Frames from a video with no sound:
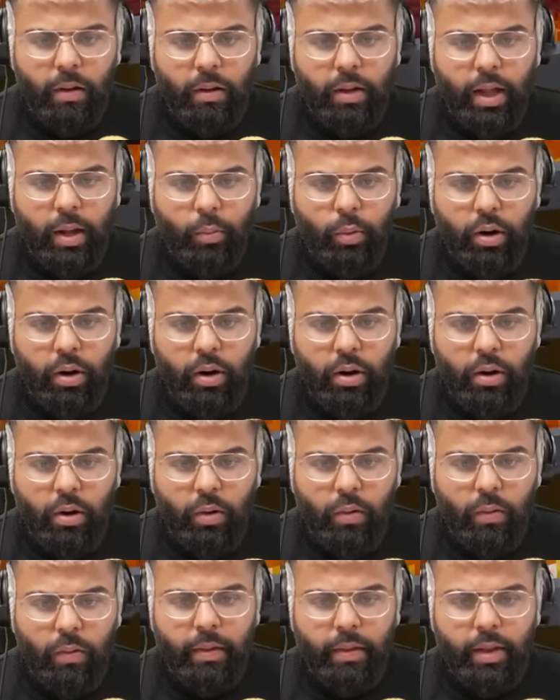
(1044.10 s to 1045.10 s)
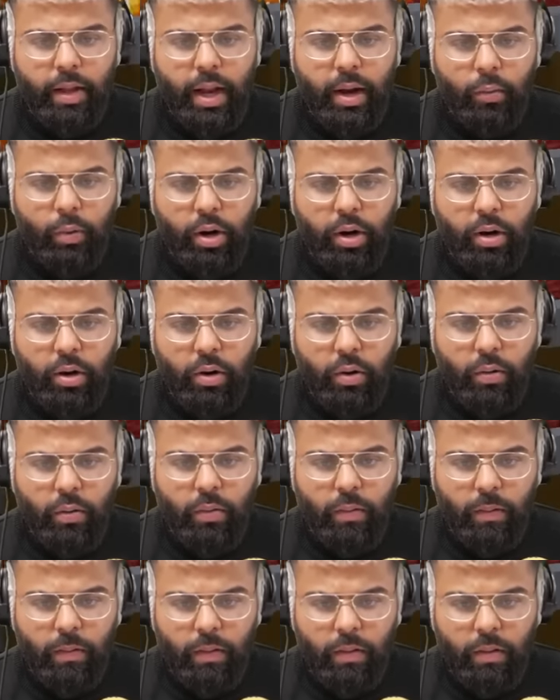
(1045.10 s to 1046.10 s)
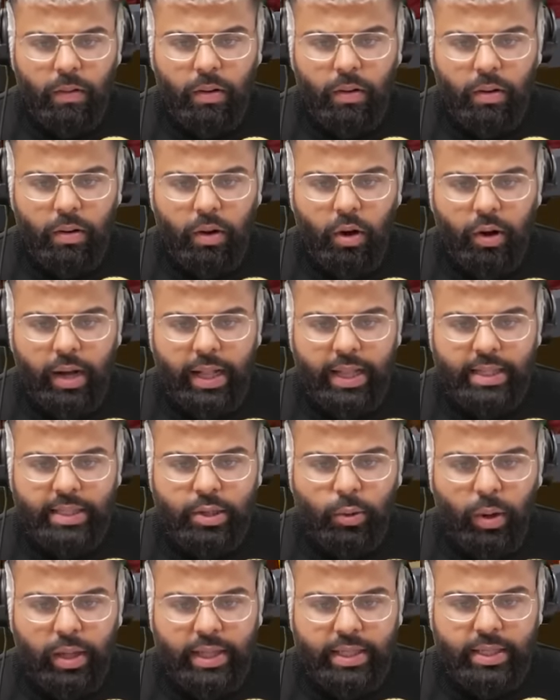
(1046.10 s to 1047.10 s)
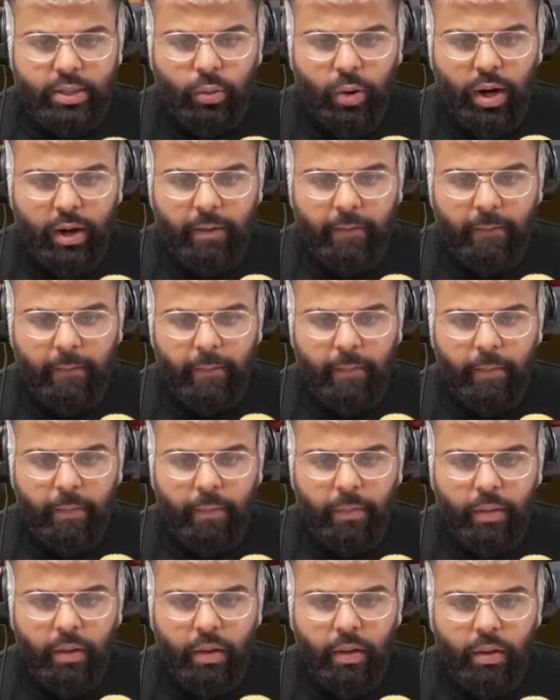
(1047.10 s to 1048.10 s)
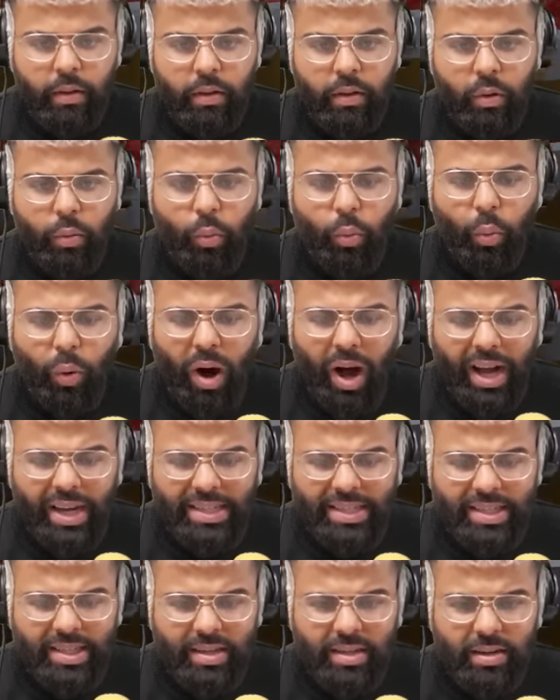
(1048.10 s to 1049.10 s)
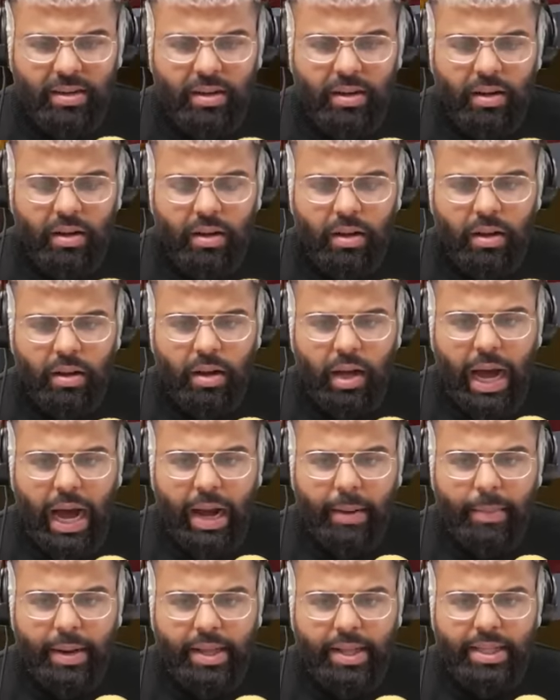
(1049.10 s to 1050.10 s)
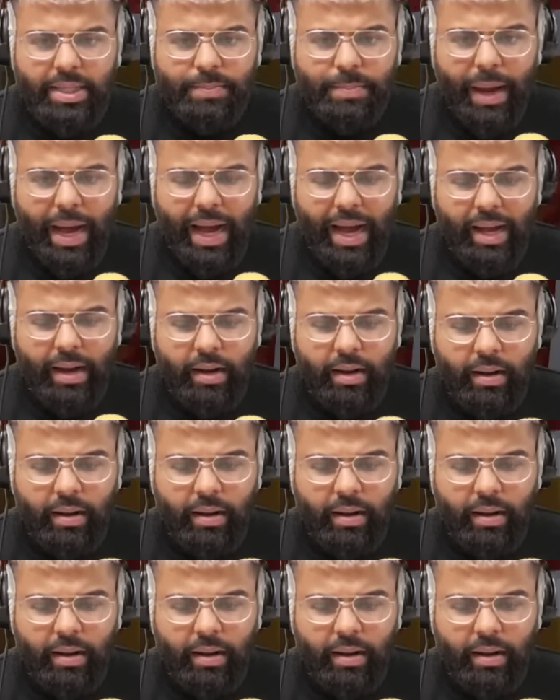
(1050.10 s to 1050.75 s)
Did that work? No. Did that work? No. Okay, this is the one. This is the one. What? How am I this bad?